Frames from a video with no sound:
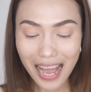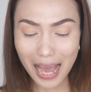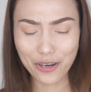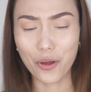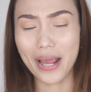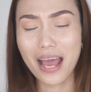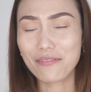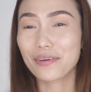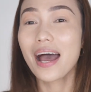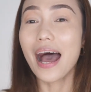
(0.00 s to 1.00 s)
I don't
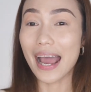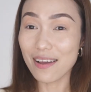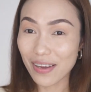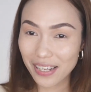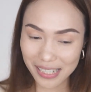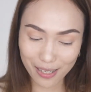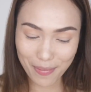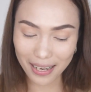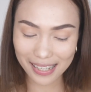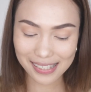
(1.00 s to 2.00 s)
know, I have eyeshadow
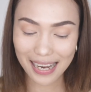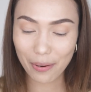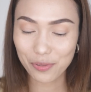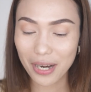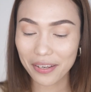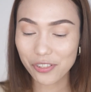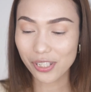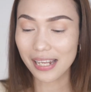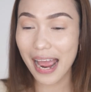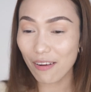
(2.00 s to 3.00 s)
palettes that I would rather
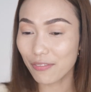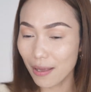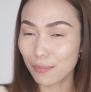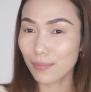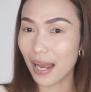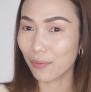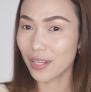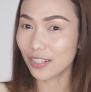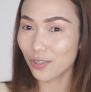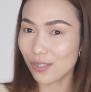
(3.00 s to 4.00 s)
just have them. I will
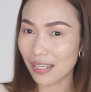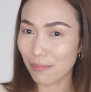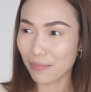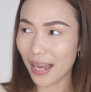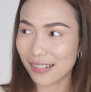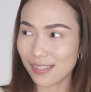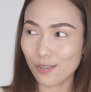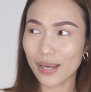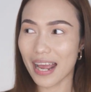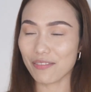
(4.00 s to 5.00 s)
not use them. I just
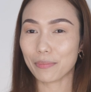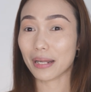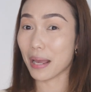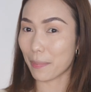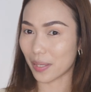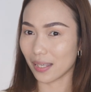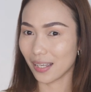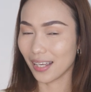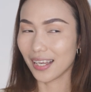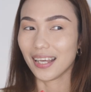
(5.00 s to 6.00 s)
know I have them and I'm happy.
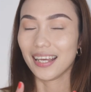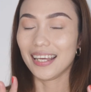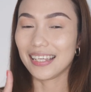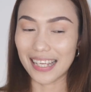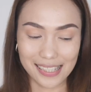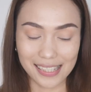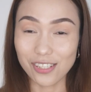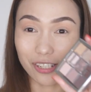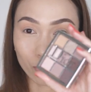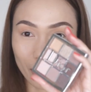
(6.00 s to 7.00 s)
Yes,
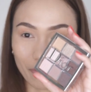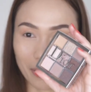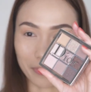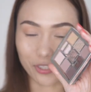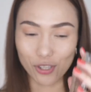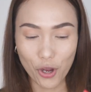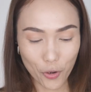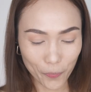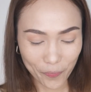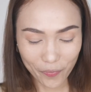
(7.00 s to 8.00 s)
and she's one of them.
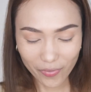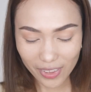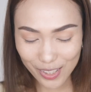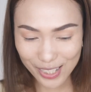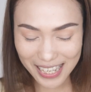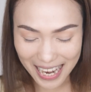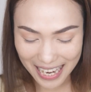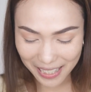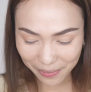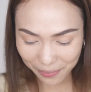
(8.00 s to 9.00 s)
So
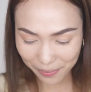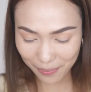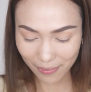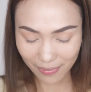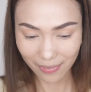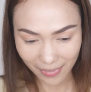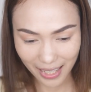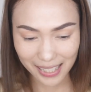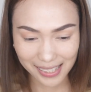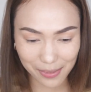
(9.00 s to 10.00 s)
today,
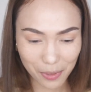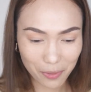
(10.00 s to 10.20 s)
yes, we